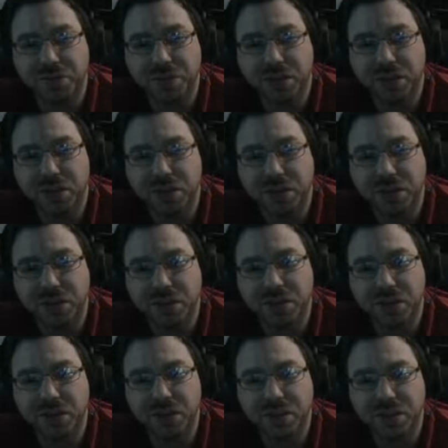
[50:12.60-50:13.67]
than
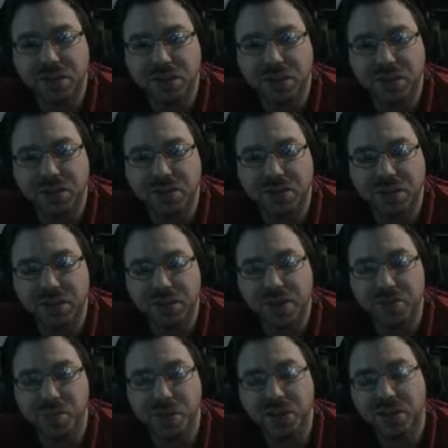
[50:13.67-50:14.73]

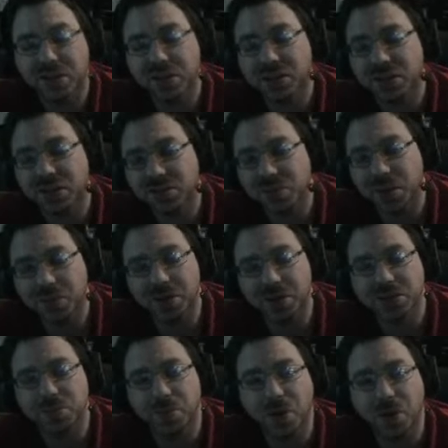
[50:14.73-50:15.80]
everybody thinks. Maybe
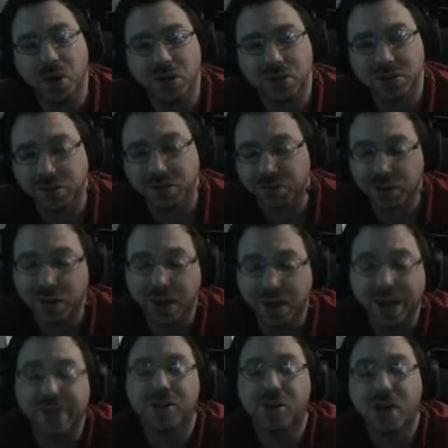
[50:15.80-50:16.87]
this bar is a front.
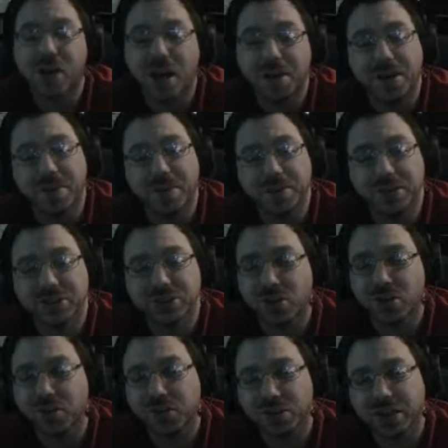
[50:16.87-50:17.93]
I don't know. I might be just
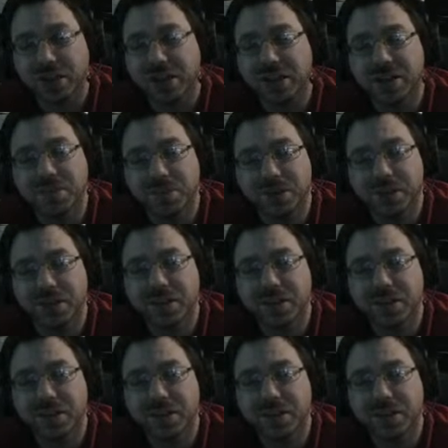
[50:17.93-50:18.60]
overthinking it, but